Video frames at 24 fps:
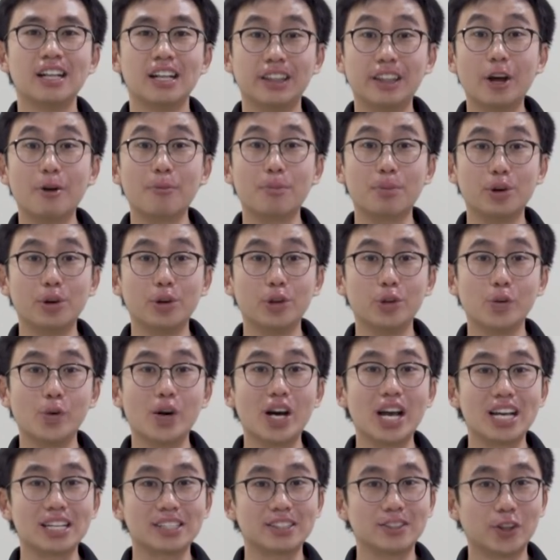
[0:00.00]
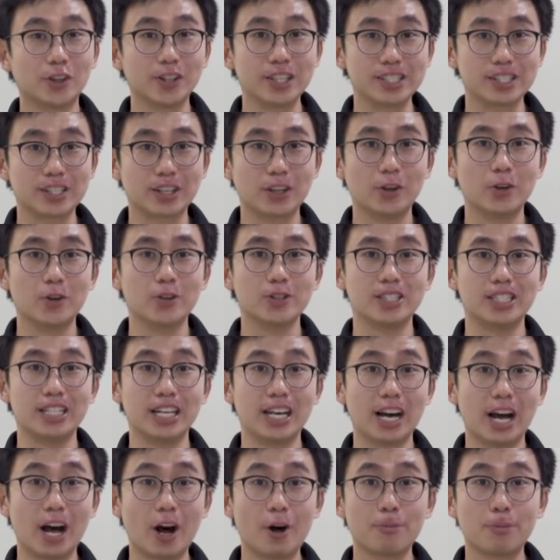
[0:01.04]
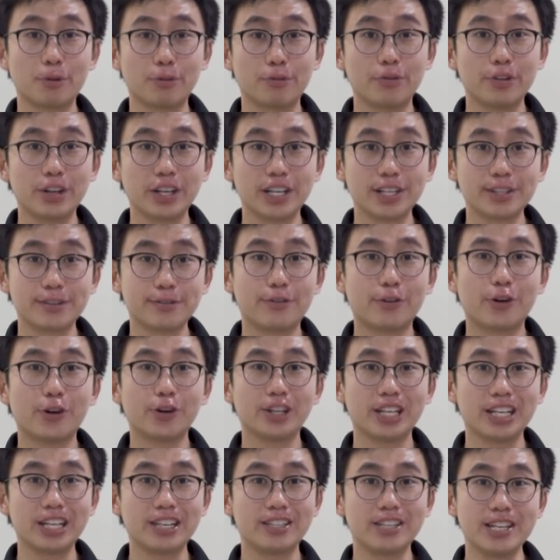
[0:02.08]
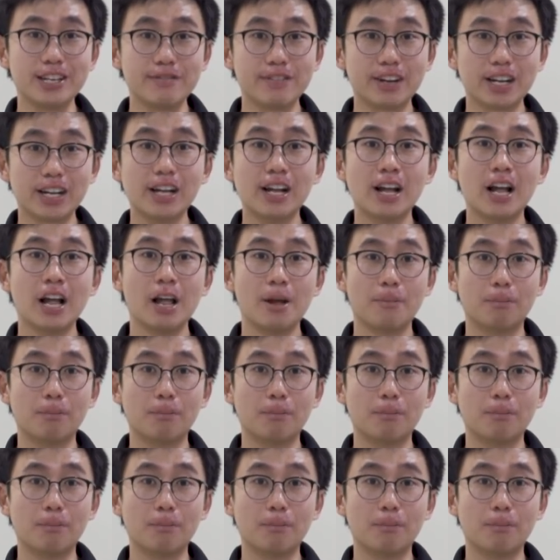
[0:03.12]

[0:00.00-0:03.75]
Now, Perodua has not disclosed their output figures for the Ativa,